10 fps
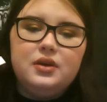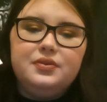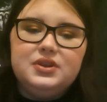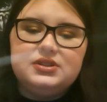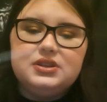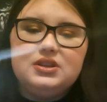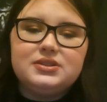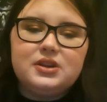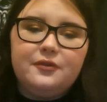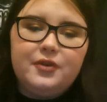This
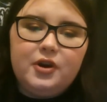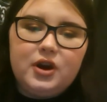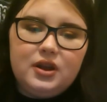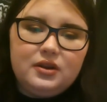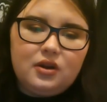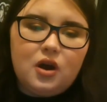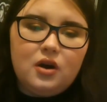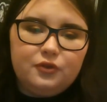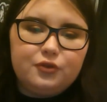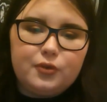is a very
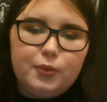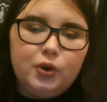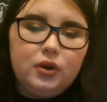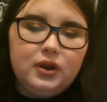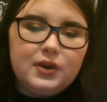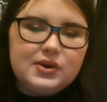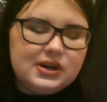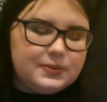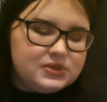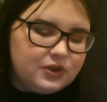comfortable liquid
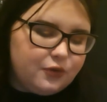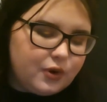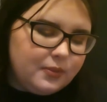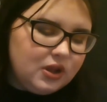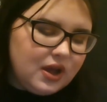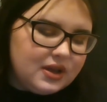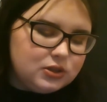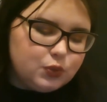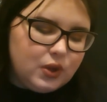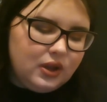lipstick formula
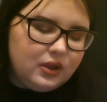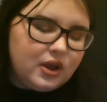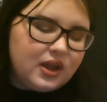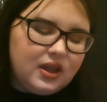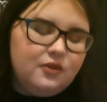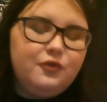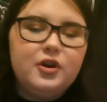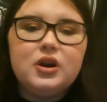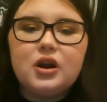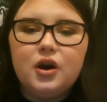as well. Again,
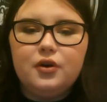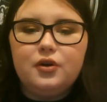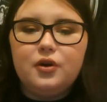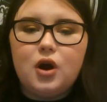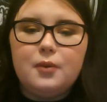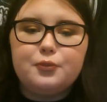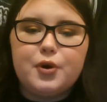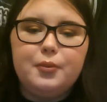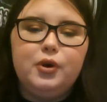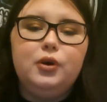very
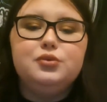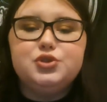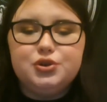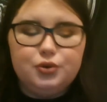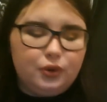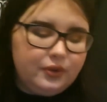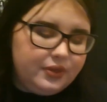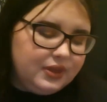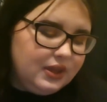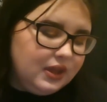comparable to
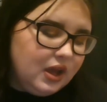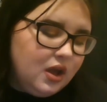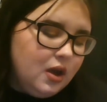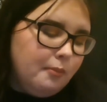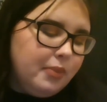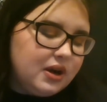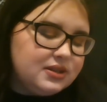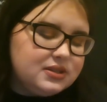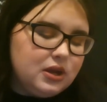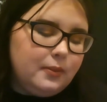the
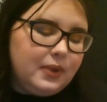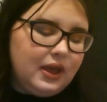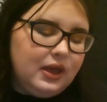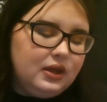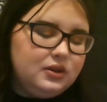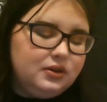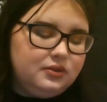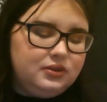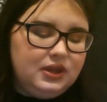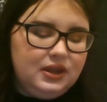Buxom
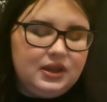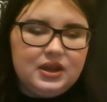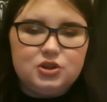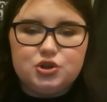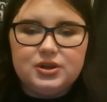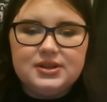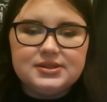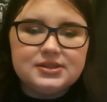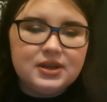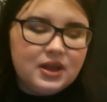and the Catrice.